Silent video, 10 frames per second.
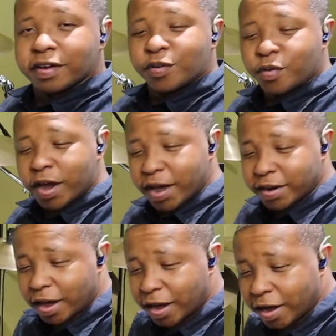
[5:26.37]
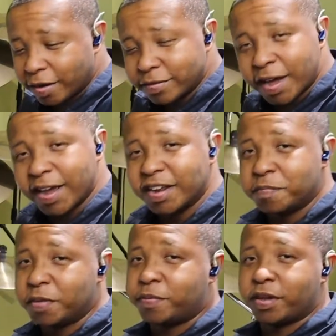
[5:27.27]
We're at 90
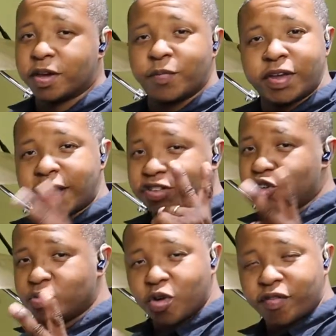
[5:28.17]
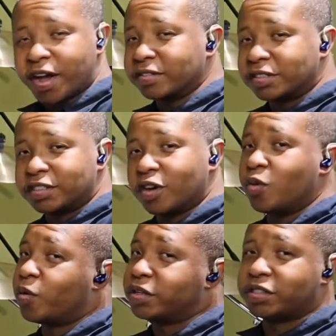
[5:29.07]
BPM. We got 2 more rounds to go,
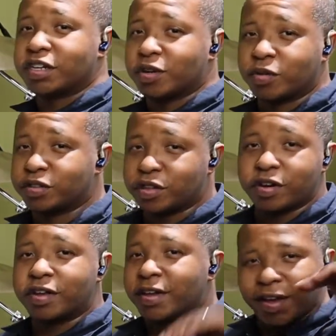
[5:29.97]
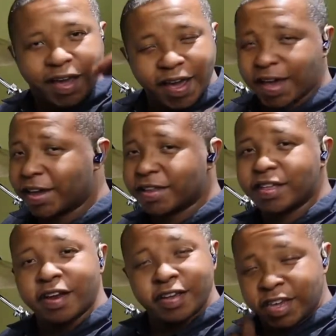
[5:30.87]
110 and 130. Hang in
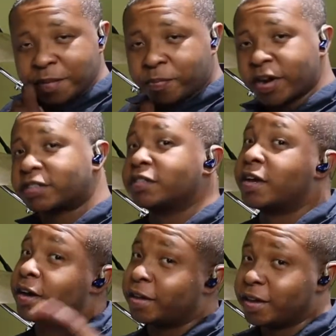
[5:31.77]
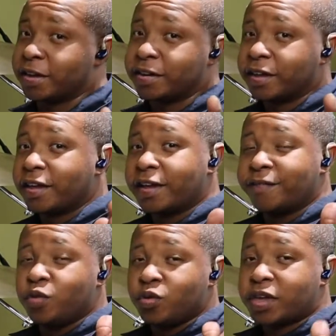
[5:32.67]
there and keep pressing. Now, again, if
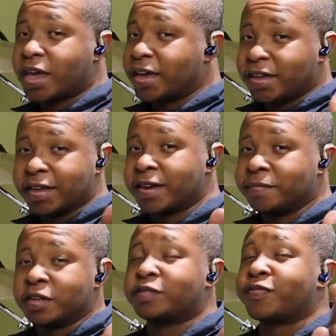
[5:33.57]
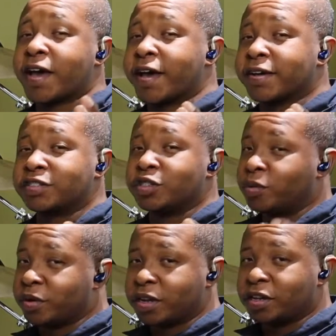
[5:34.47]
you can't get them this fast, you know
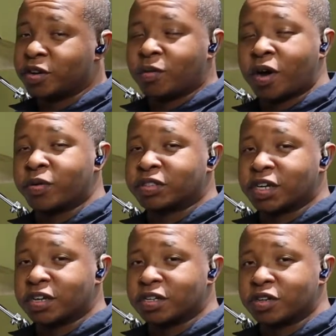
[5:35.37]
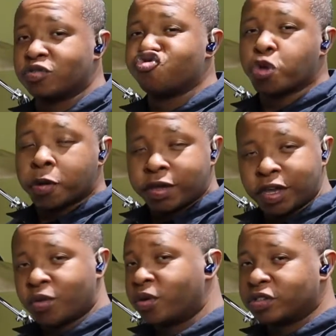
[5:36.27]
what I always tell you to do?
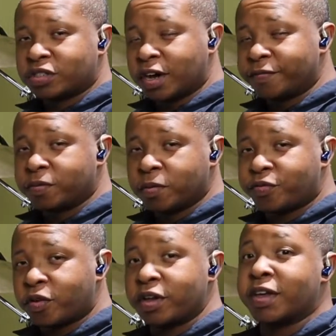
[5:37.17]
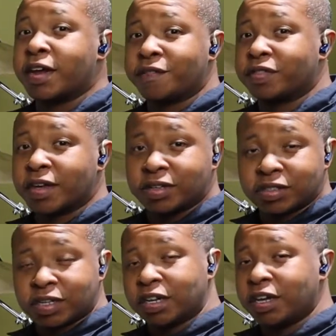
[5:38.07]
Get where it's comfortable for you and everything is
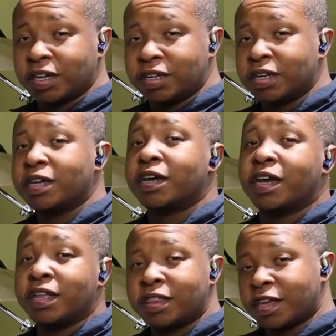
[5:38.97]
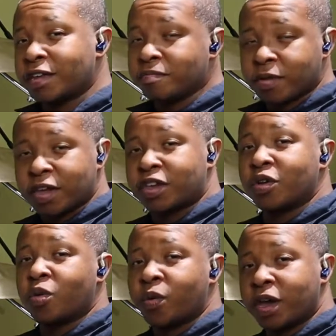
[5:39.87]
clean, and then make your
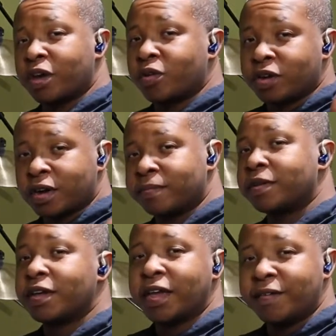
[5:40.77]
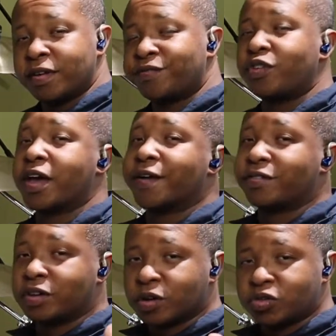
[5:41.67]
way on up, even if you have
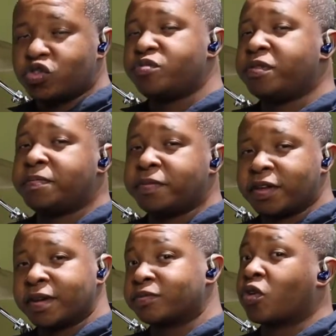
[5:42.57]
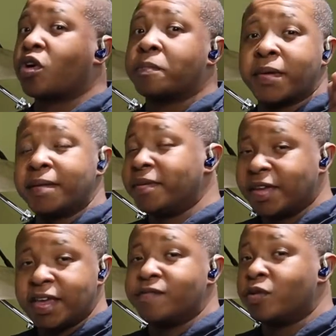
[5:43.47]
to go 2 BPMs or maybe
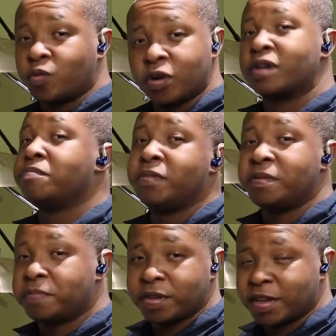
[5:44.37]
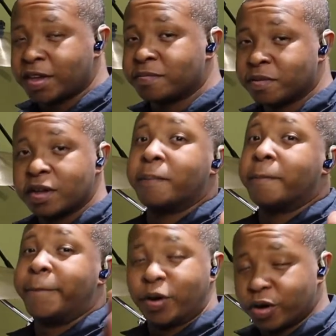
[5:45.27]
even 1 BPM
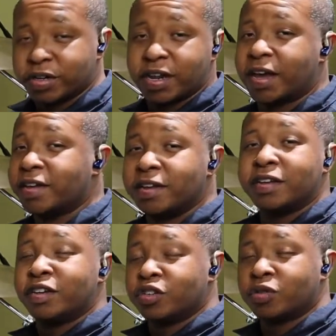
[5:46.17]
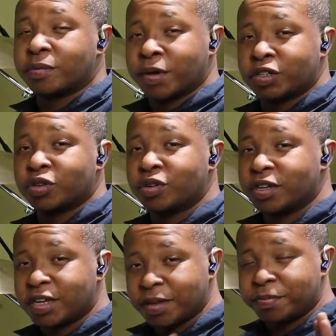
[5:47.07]
per day. You just want to make sure you
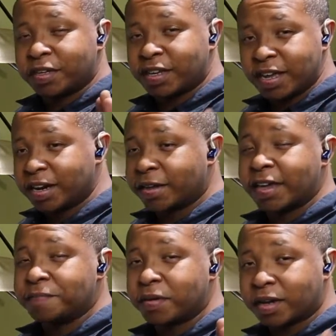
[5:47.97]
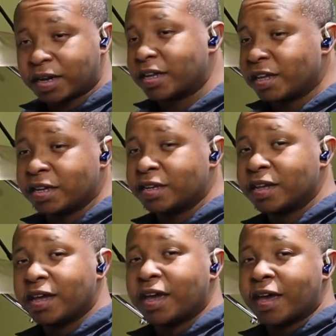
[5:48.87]
keep it clean
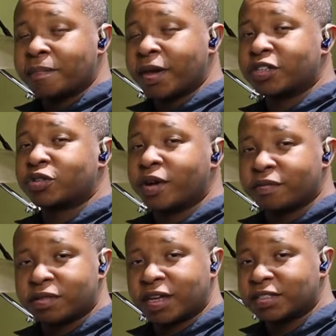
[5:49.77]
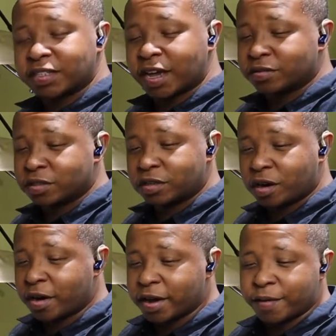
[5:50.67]
and make sure everything sounds good. All
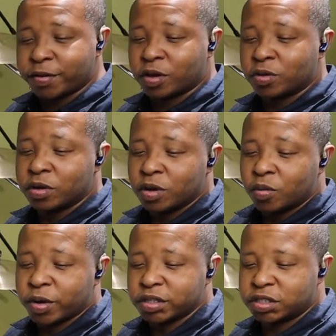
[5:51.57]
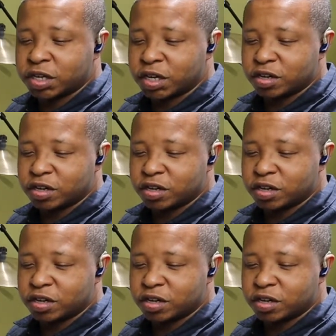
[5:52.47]
right, here we go. 110.